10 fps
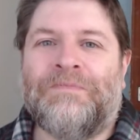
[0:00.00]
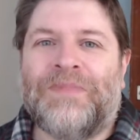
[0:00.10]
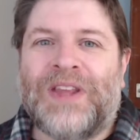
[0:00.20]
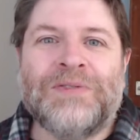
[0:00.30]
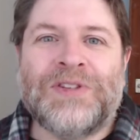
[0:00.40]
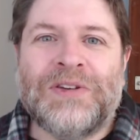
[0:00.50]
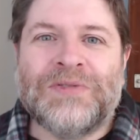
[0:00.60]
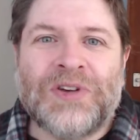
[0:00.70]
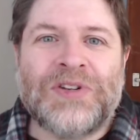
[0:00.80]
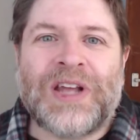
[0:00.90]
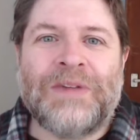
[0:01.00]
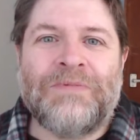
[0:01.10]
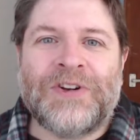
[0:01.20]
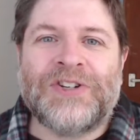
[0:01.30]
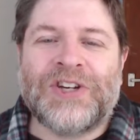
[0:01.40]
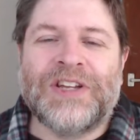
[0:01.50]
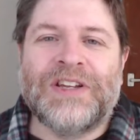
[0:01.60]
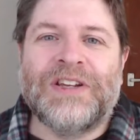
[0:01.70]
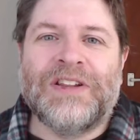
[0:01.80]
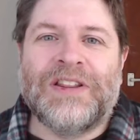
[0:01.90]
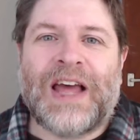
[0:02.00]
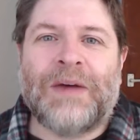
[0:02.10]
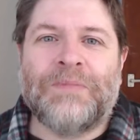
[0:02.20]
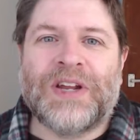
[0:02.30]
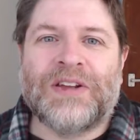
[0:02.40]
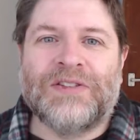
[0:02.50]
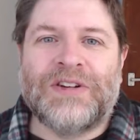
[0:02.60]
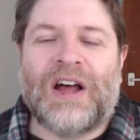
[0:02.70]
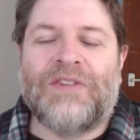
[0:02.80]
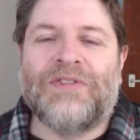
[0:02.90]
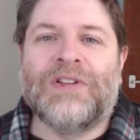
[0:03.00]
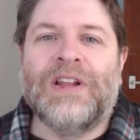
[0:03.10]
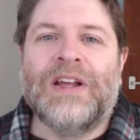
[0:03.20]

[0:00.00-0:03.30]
It was a good time finishing that particular novel,